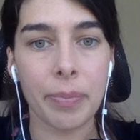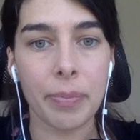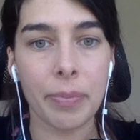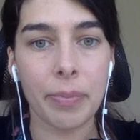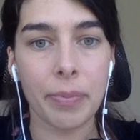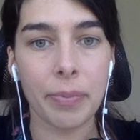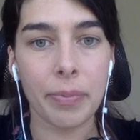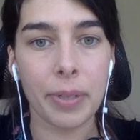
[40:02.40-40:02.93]

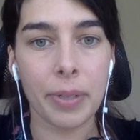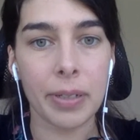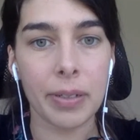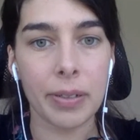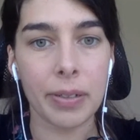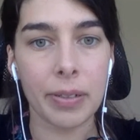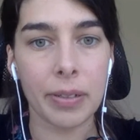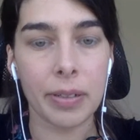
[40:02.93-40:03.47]

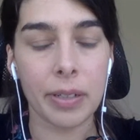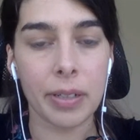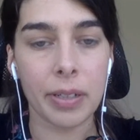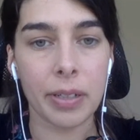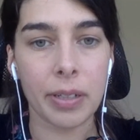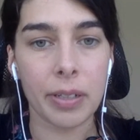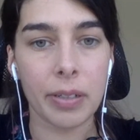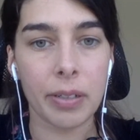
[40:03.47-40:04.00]
with
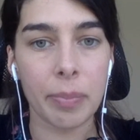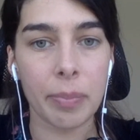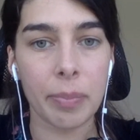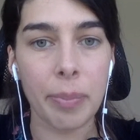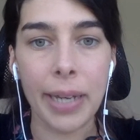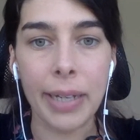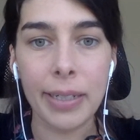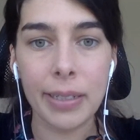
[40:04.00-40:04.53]
the
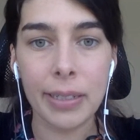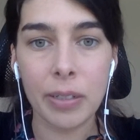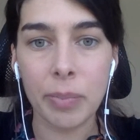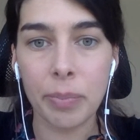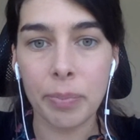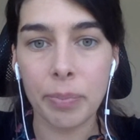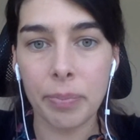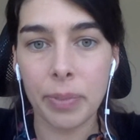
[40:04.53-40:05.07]
pact,
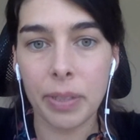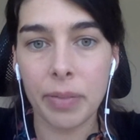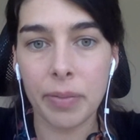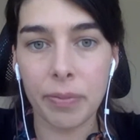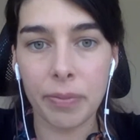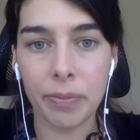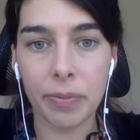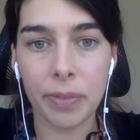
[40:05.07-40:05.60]
and if
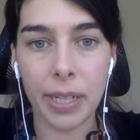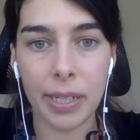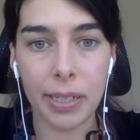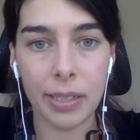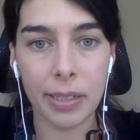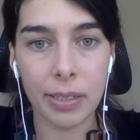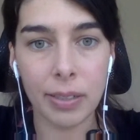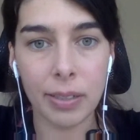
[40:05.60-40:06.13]
there is
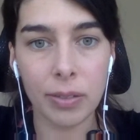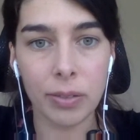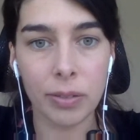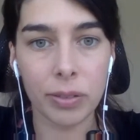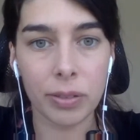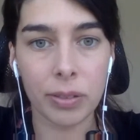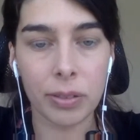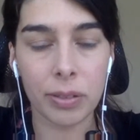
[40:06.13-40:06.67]
a
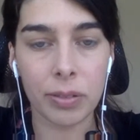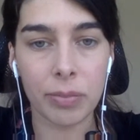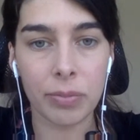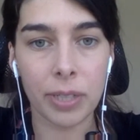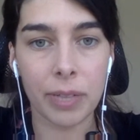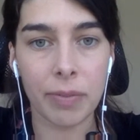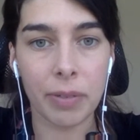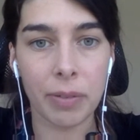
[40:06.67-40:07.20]
solution,
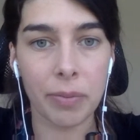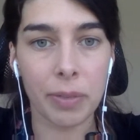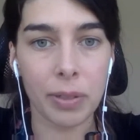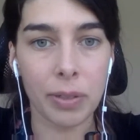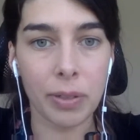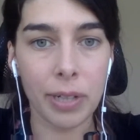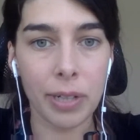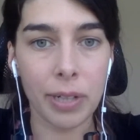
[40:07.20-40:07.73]
whatever it will
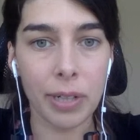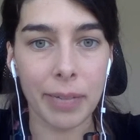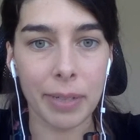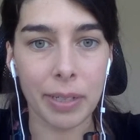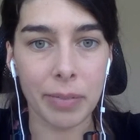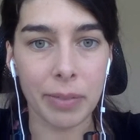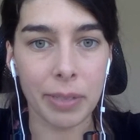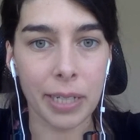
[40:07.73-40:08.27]
look like,
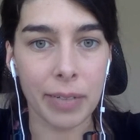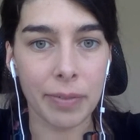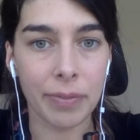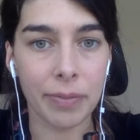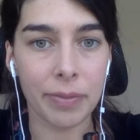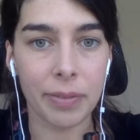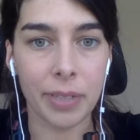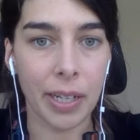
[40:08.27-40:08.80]
whether we have
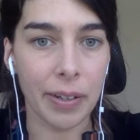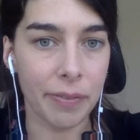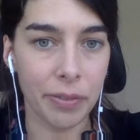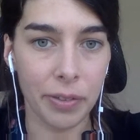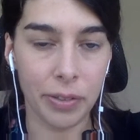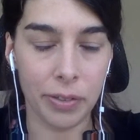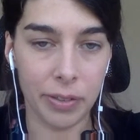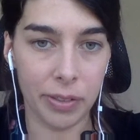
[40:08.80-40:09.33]

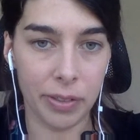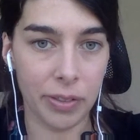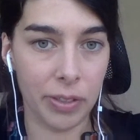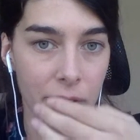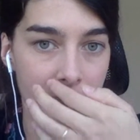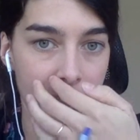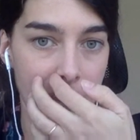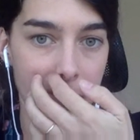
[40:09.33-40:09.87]

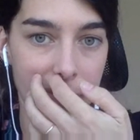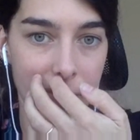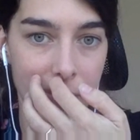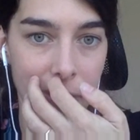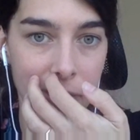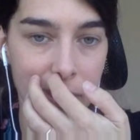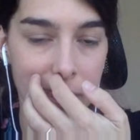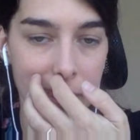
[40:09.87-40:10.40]

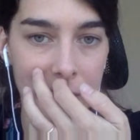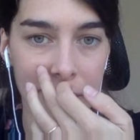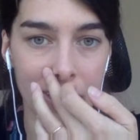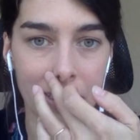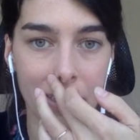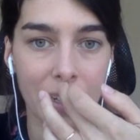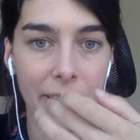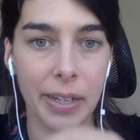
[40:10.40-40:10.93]
divergence
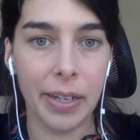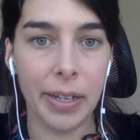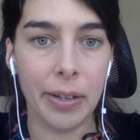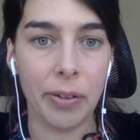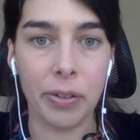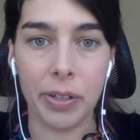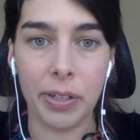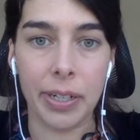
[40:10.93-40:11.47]
in
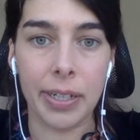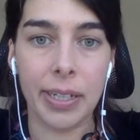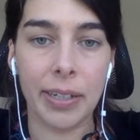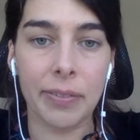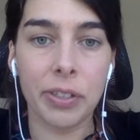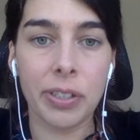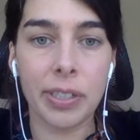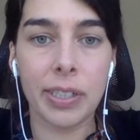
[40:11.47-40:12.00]
or a
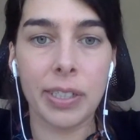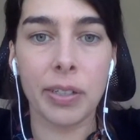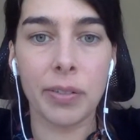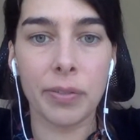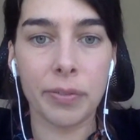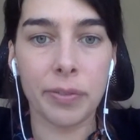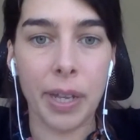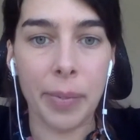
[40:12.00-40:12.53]
diversity of
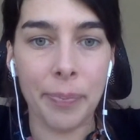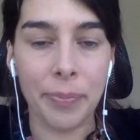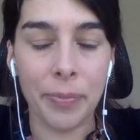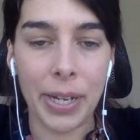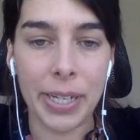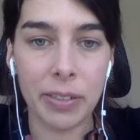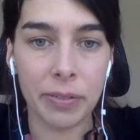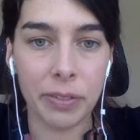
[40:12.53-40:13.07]

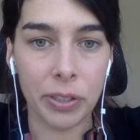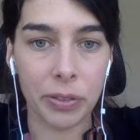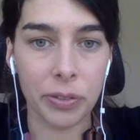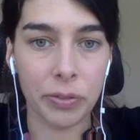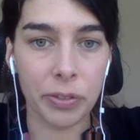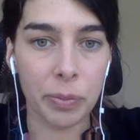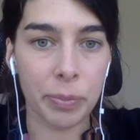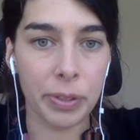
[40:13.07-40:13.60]
ways of showing
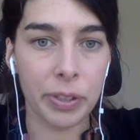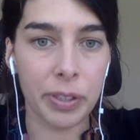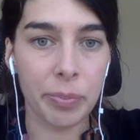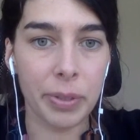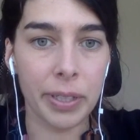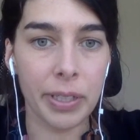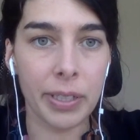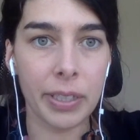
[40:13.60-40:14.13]

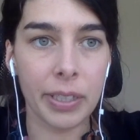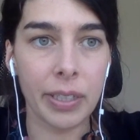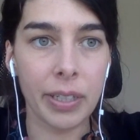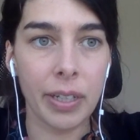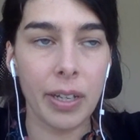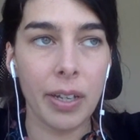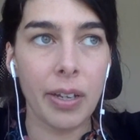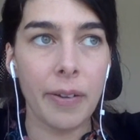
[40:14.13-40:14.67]
responsibility,
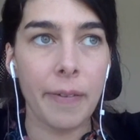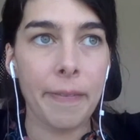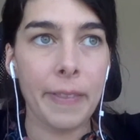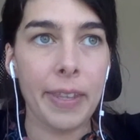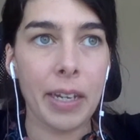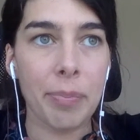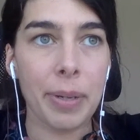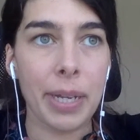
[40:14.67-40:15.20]

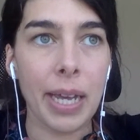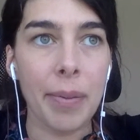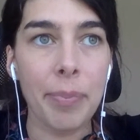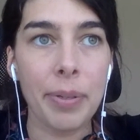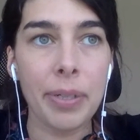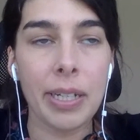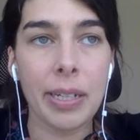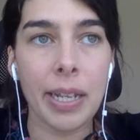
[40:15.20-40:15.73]
that may
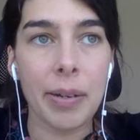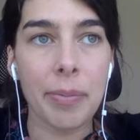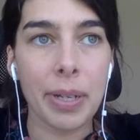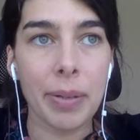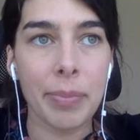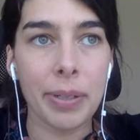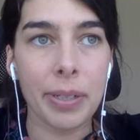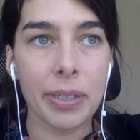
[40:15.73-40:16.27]
happen, and then
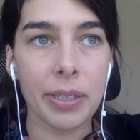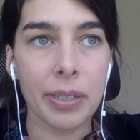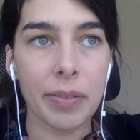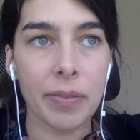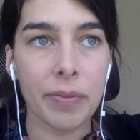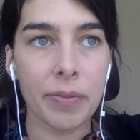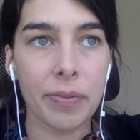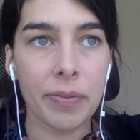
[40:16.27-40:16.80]
maybe
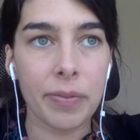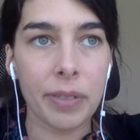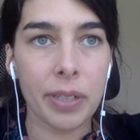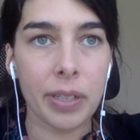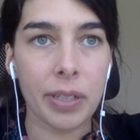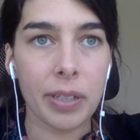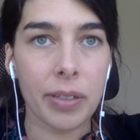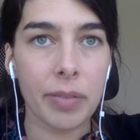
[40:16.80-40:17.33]
if
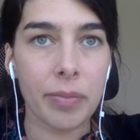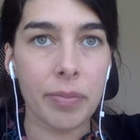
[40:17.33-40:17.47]
the